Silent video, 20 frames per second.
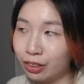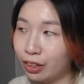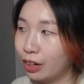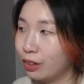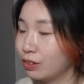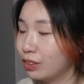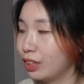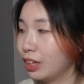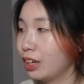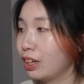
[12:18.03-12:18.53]
so I
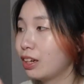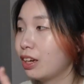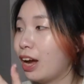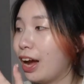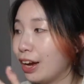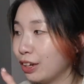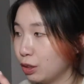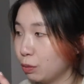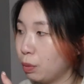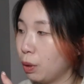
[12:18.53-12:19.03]
was like
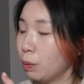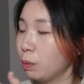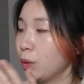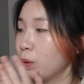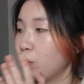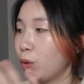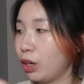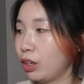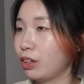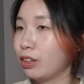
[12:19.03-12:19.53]
I should
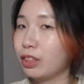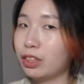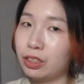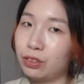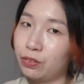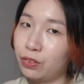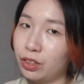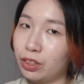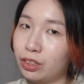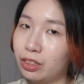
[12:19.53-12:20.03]
probably work on
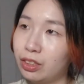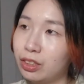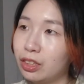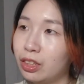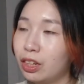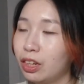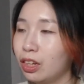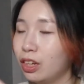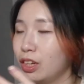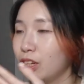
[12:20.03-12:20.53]
this first.
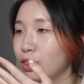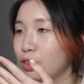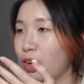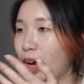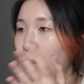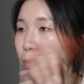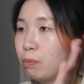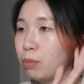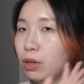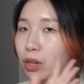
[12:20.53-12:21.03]
So
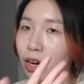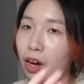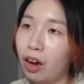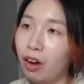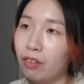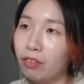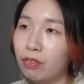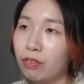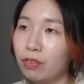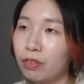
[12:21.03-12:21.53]
I put
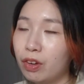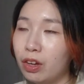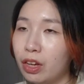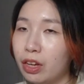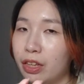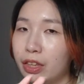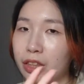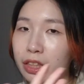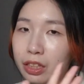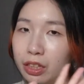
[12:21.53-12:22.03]
off
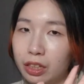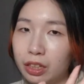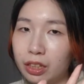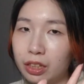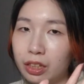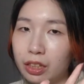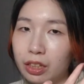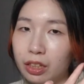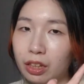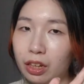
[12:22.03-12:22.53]

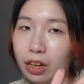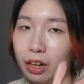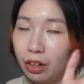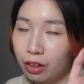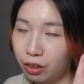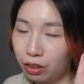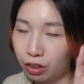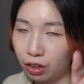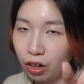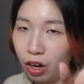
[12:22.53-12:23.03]
the
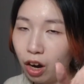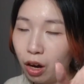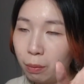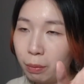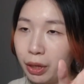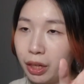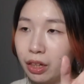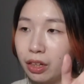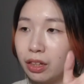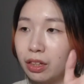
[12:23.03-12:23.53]
other
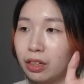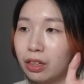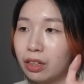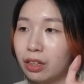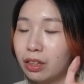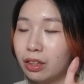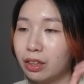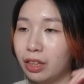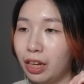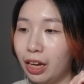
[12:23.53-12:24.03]
comic
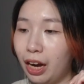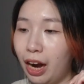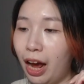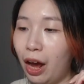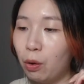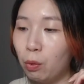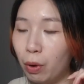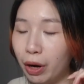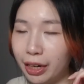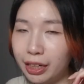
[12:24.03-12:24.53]
that
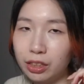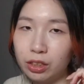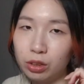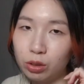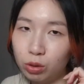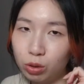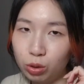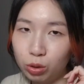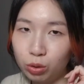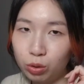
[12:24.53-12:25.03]
I wanted
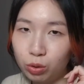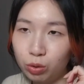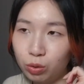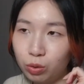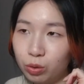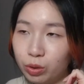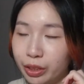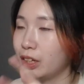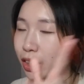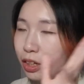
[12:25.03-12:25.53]
to do,
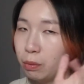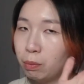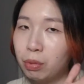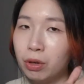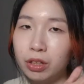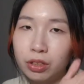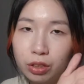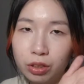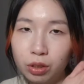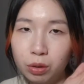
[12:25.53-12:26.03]
like a
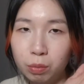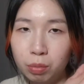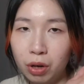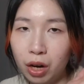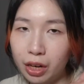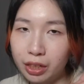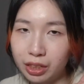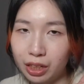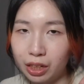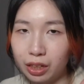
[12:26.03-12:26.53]
personal
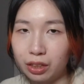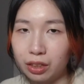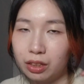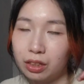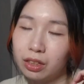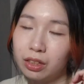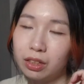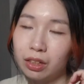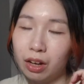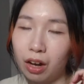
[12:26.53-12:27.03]
project
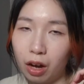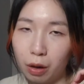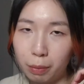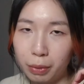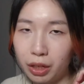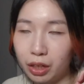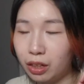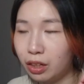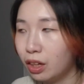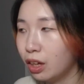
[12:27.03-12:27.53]

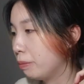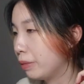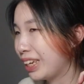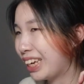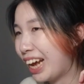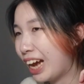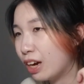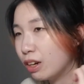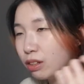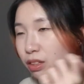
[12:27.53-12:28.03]
comic.
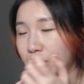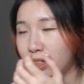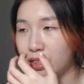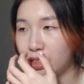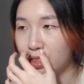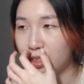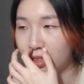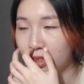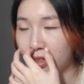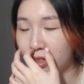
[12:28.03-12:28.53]
Now
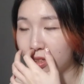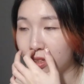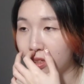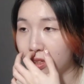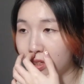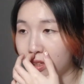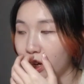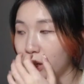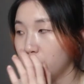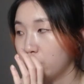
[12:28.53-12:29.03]
since
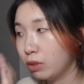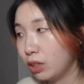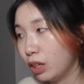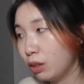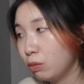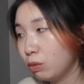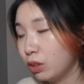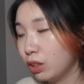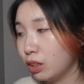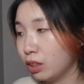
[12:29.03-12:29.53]
I am
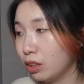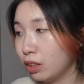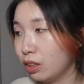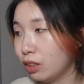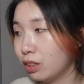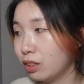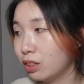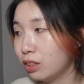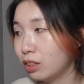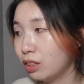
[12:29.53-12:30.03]
done with
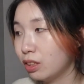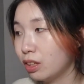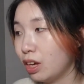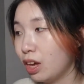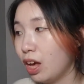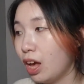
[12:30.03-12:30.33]
this,